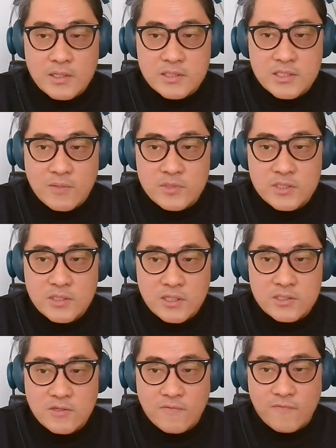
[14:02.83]
in some
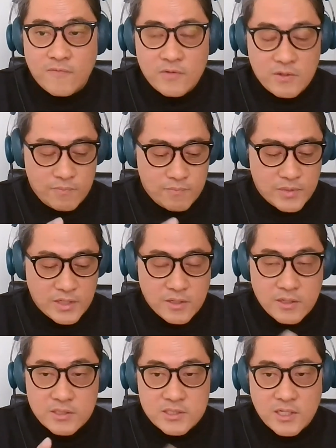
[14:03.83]
sense,
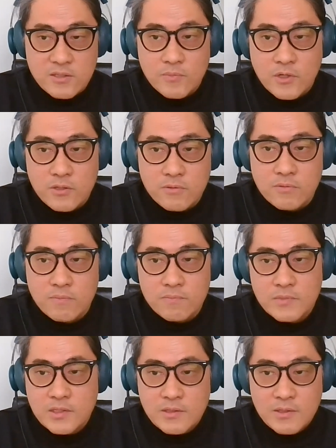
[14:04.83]
embedded inside the model,
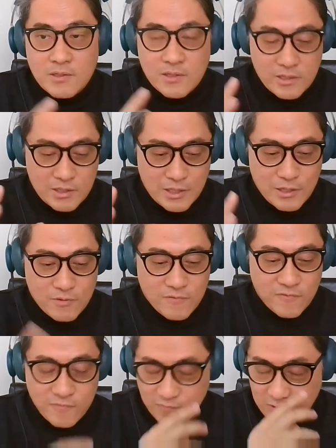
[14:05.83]
a kind
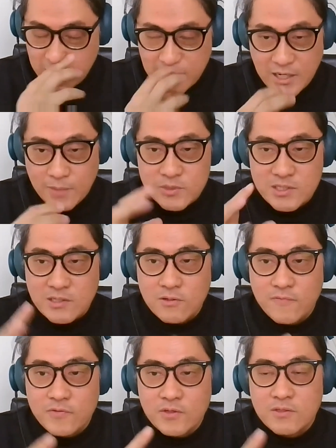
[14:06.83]
of
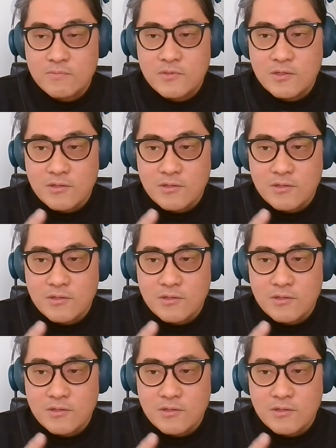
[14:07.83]
collapsing of the